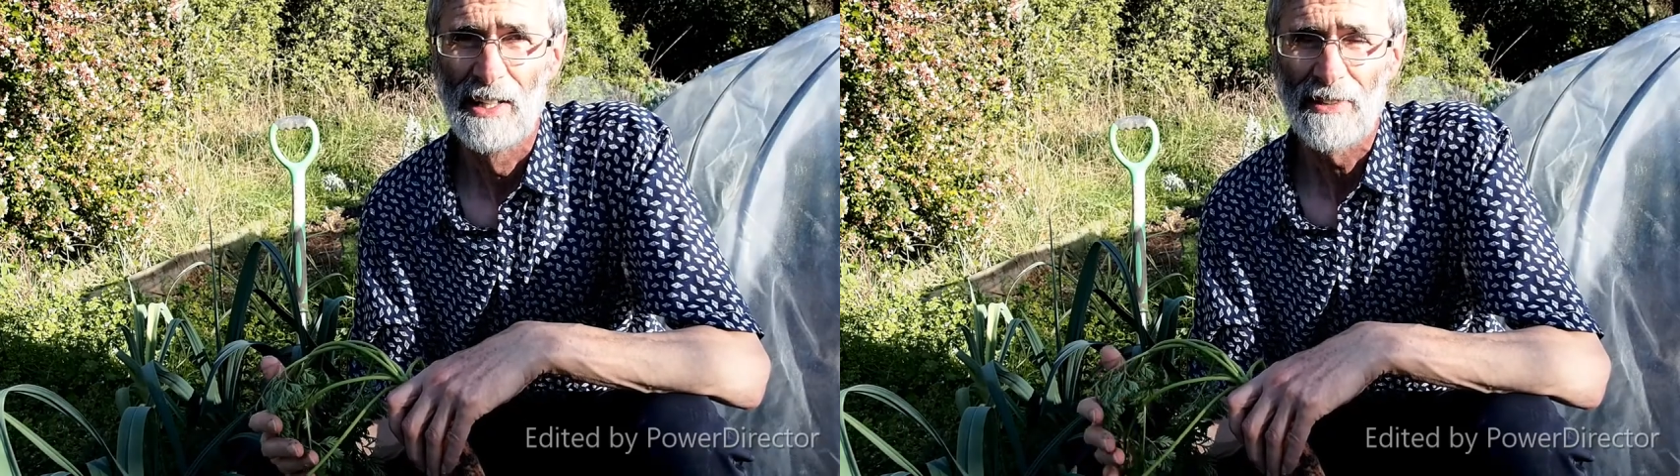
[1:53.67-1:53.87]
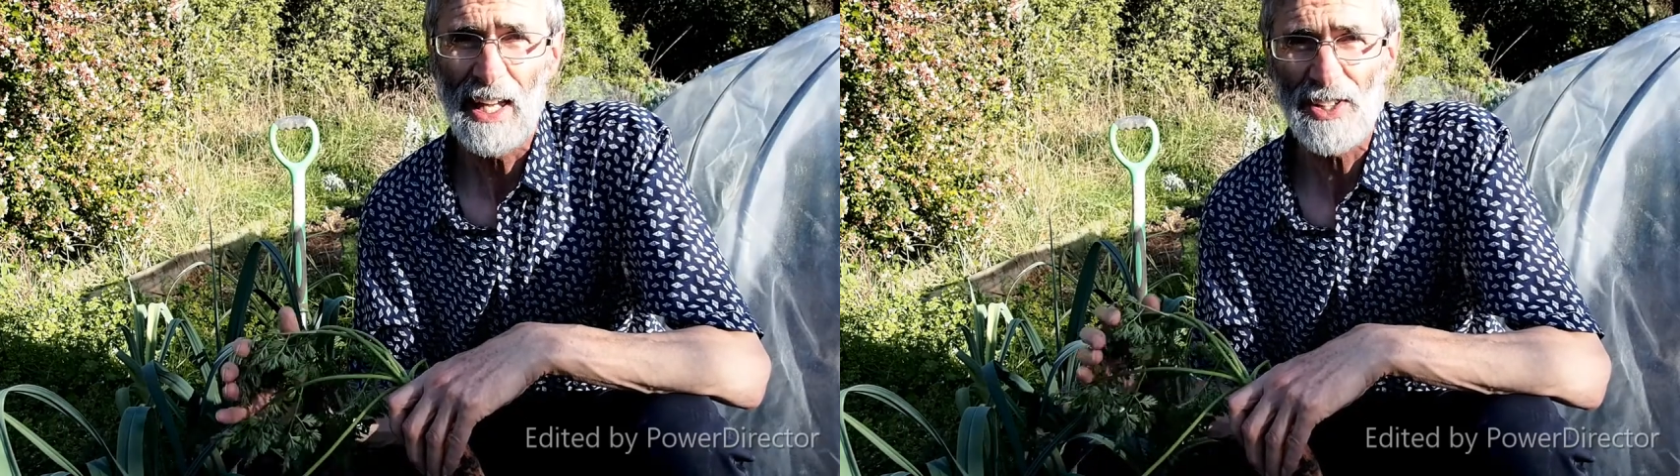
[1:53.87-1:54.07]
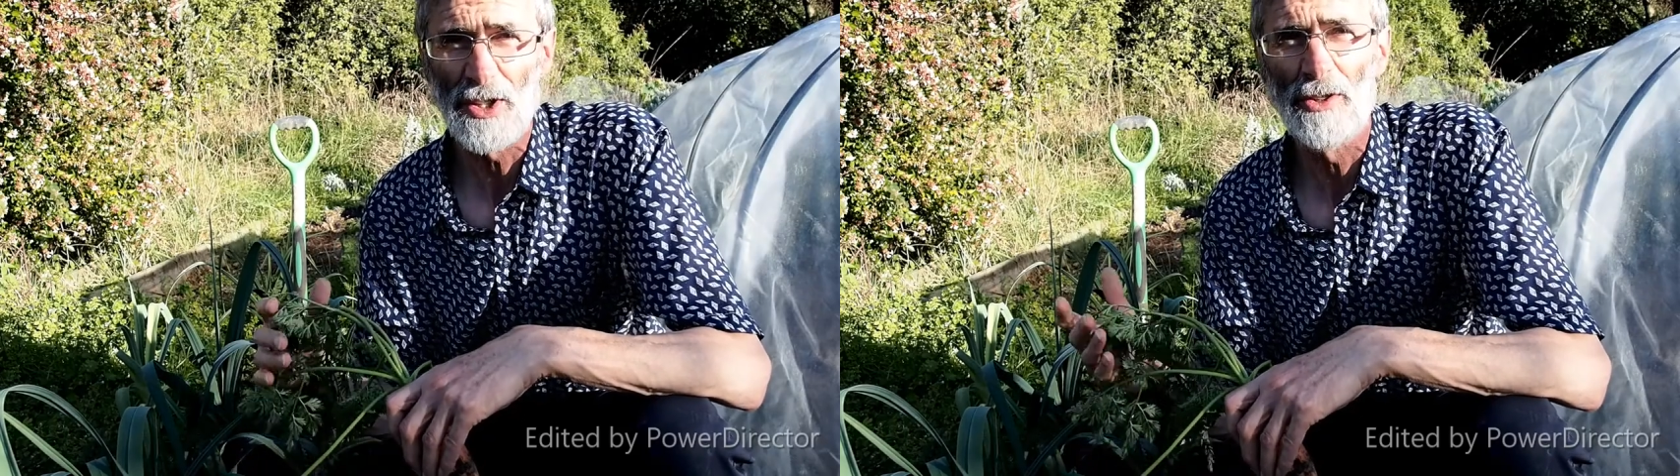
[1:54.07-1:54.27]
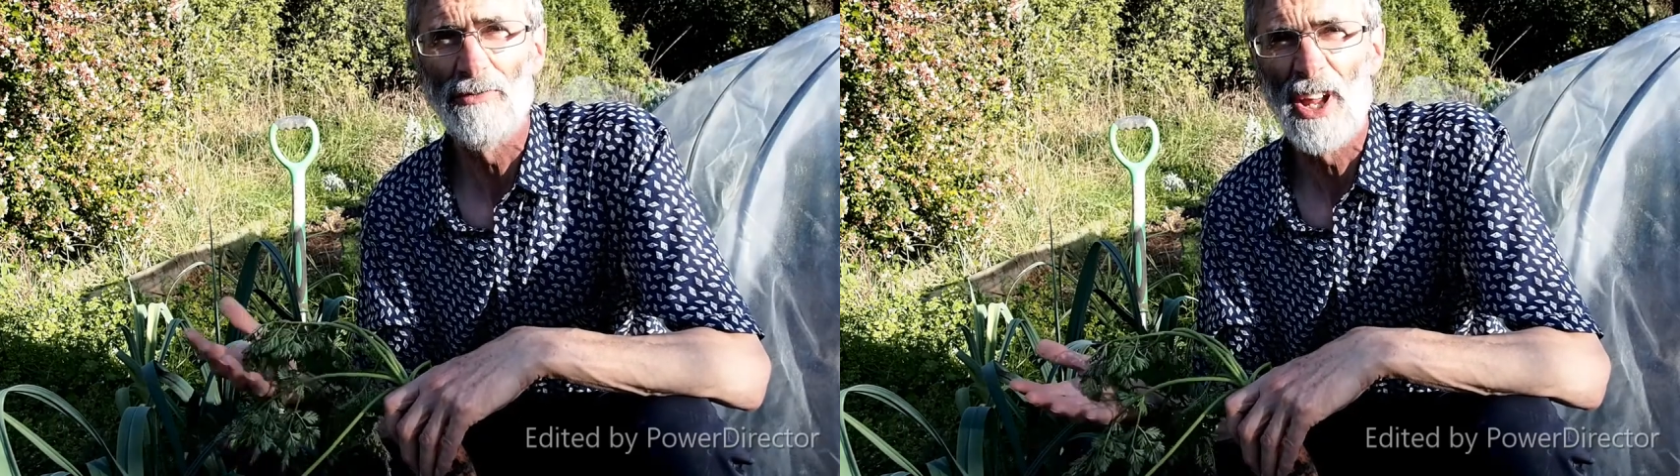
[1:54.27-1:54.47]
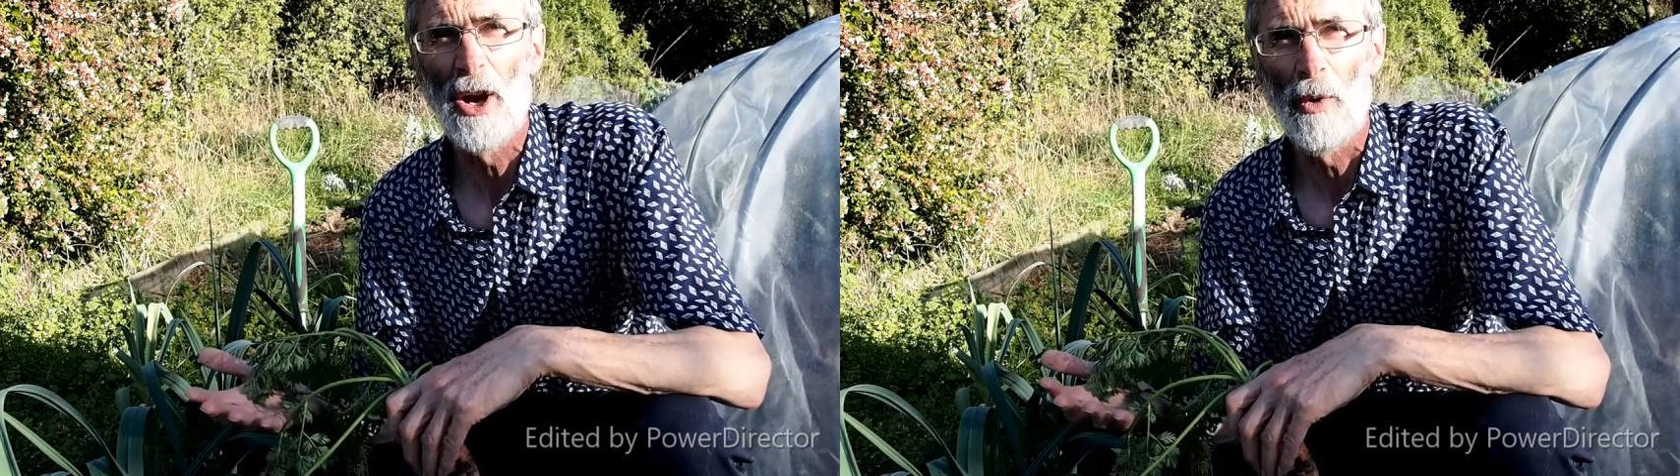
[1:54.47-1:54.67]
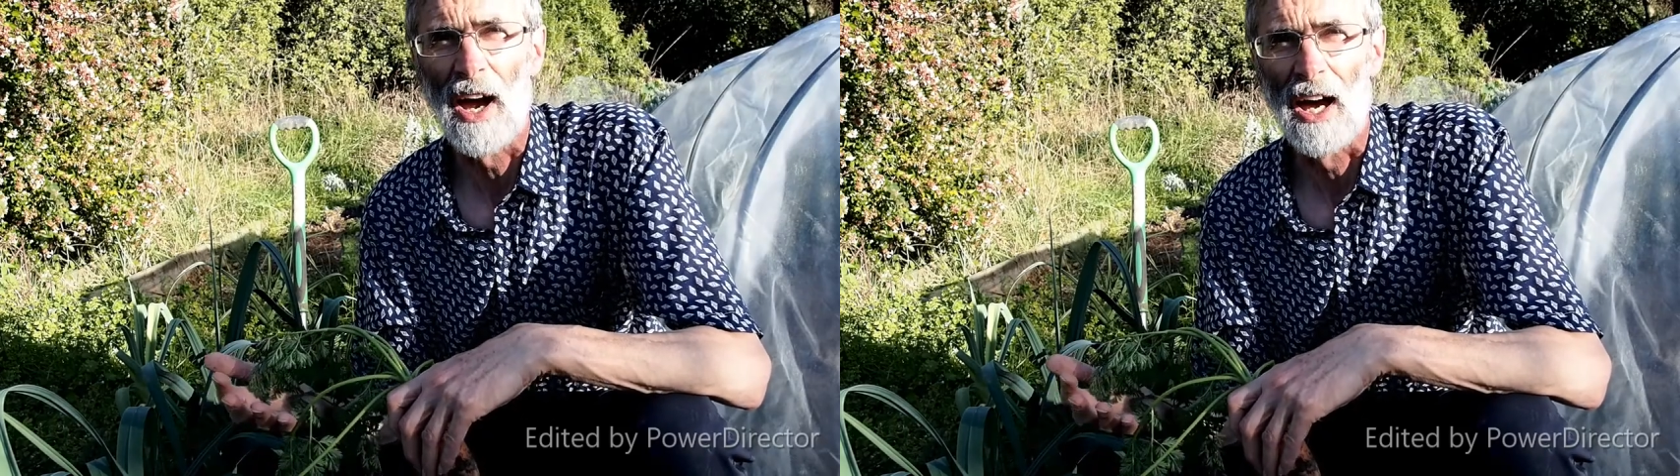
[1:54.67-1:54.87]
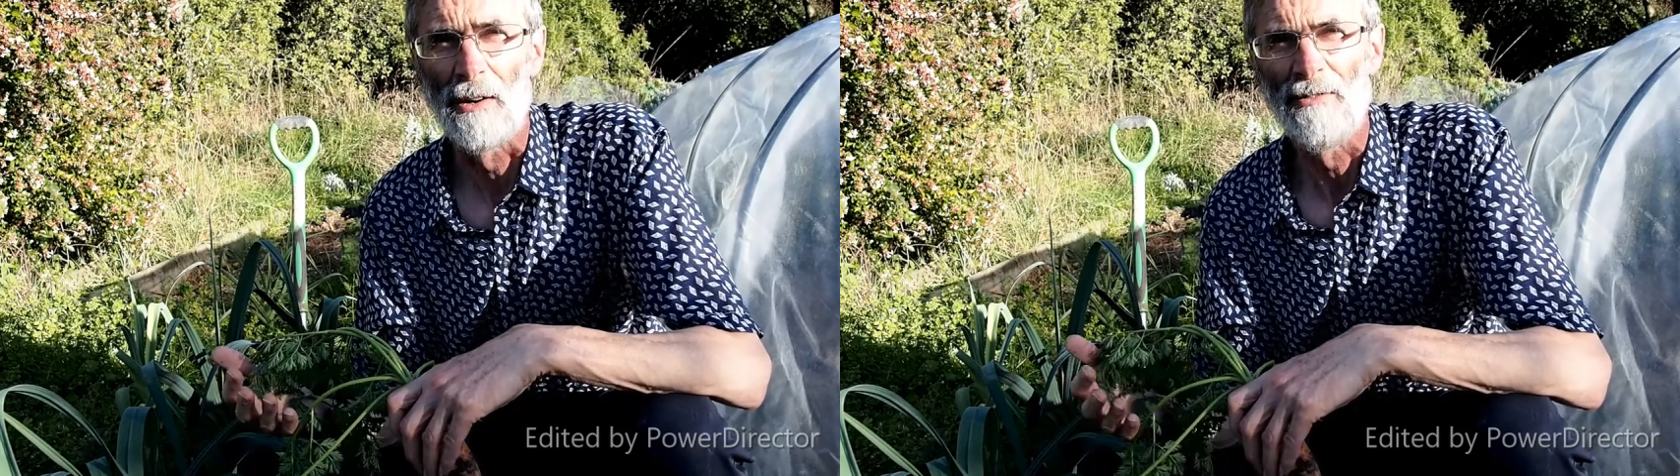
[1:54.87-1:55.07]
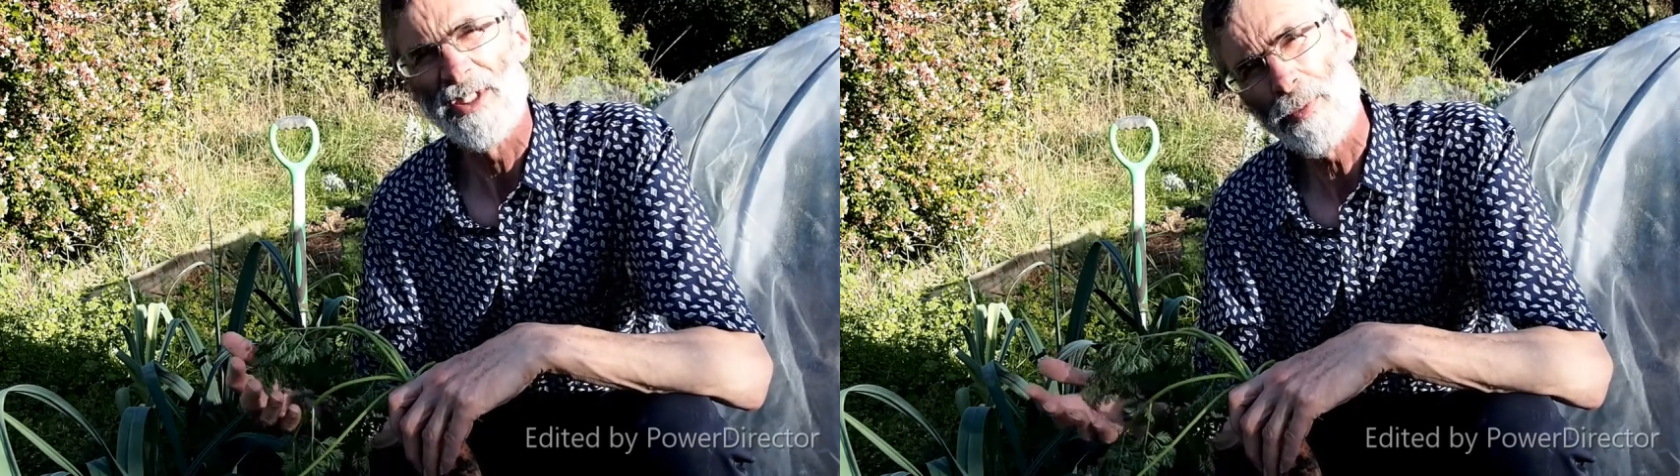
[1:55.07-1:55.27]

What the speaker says: That sort of know-how, some